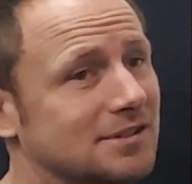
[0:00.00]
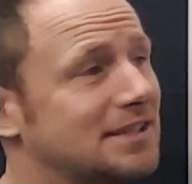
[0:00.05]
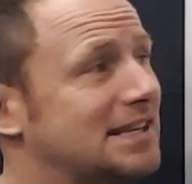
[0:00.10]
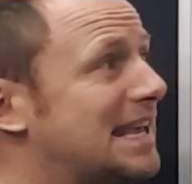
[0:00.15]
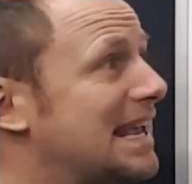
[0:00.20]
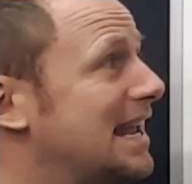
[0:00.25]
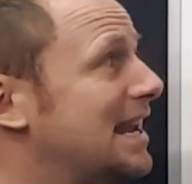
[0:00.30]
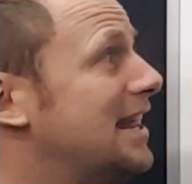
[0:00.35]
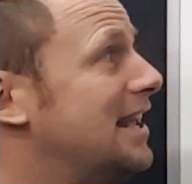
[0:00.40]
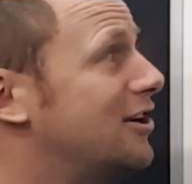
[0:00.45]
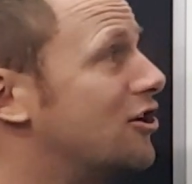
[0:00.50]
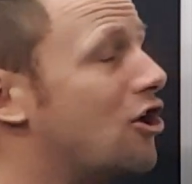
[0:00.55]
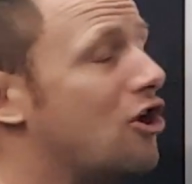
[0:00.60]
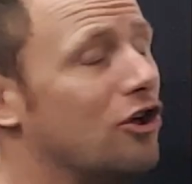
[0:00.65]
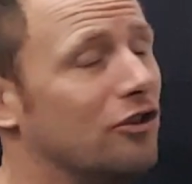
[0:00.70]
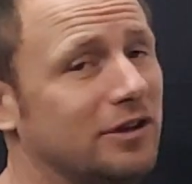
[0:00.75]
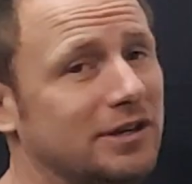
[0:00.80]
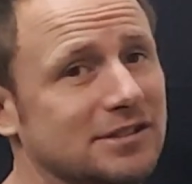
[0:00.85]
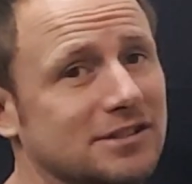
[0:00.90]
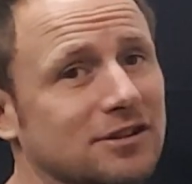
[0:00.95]
getting
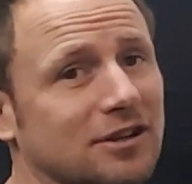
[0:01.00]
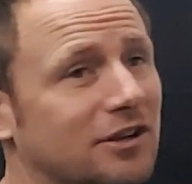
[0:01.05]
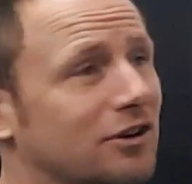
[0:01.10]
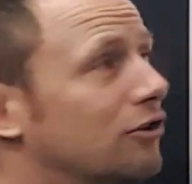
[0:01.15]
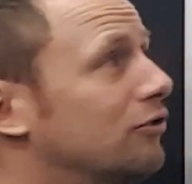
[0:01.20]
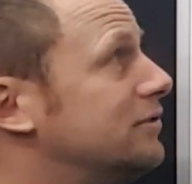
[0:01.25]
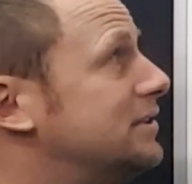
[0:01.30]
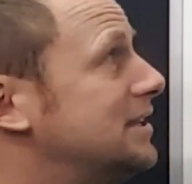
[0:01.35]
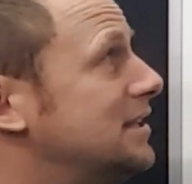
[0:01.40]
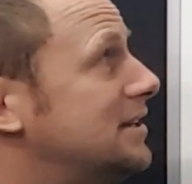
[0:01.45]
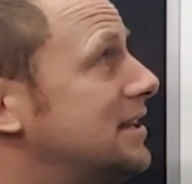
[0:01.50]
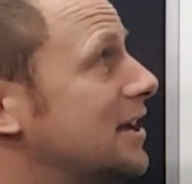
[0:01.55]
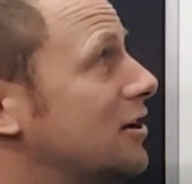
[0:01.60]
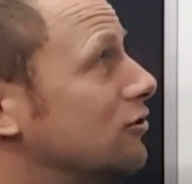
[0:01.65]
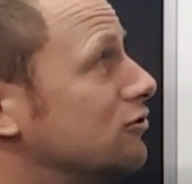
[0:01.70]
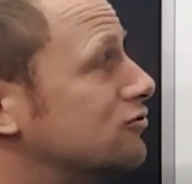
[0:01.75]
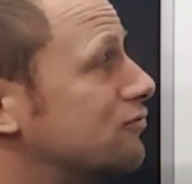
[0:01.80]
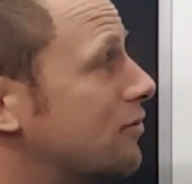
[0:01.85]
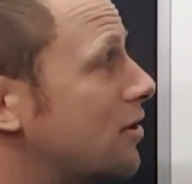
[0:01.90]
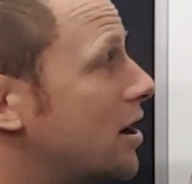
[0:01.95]
all these little
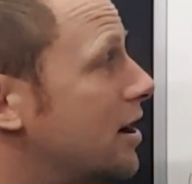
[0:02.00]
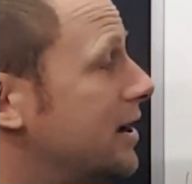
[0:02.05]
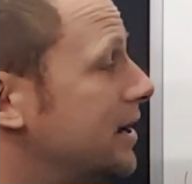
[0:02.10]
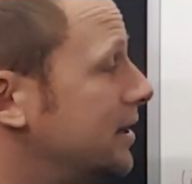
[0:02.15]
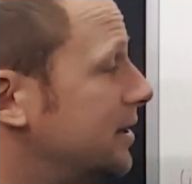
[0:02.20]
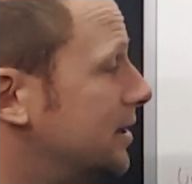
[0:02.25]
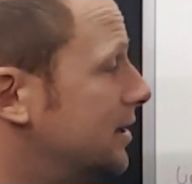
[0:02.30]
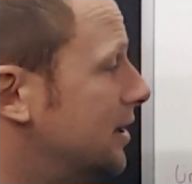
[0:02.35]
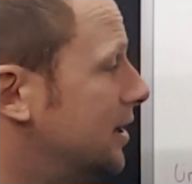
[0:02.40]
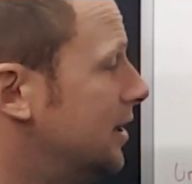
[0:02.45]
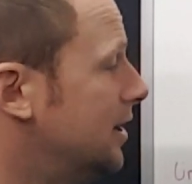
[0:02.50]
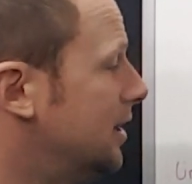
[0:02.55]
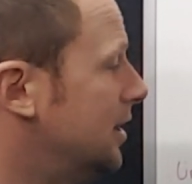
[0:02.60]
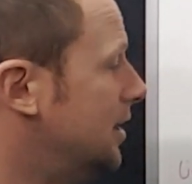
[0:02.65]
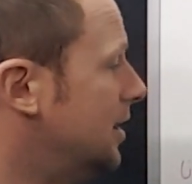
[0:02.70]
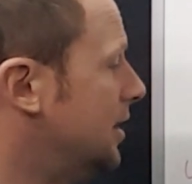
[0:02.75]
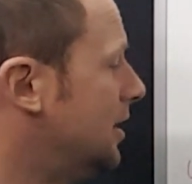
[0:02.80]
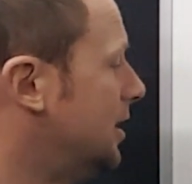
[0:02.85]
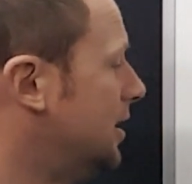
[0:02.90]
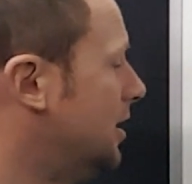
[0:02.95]
details right.
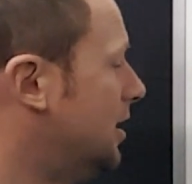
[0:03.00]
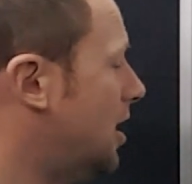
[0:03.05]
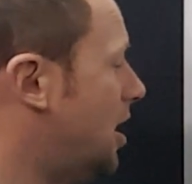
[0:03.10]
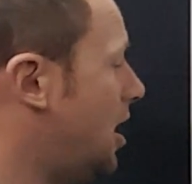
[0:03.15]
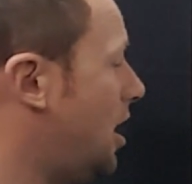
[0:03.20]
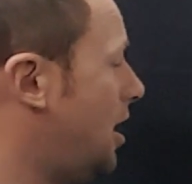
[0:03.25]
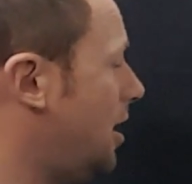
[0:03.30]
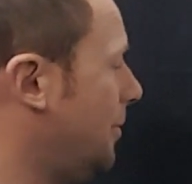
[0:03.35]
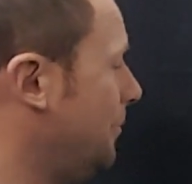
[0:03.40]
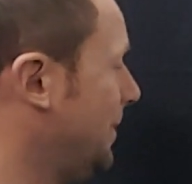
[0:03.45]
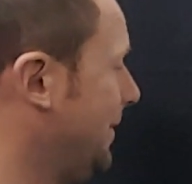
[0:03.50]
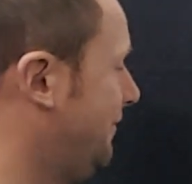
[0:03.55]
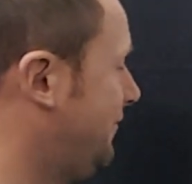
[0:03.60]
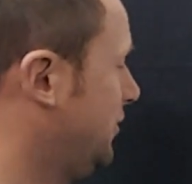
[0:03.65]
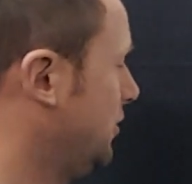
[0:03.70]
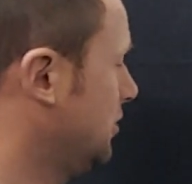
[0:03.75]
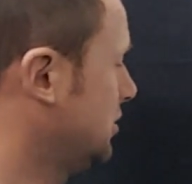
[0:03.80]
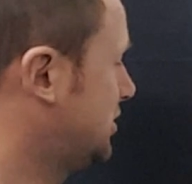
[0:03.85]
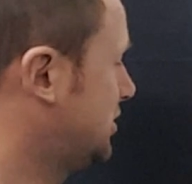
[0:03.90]
If you're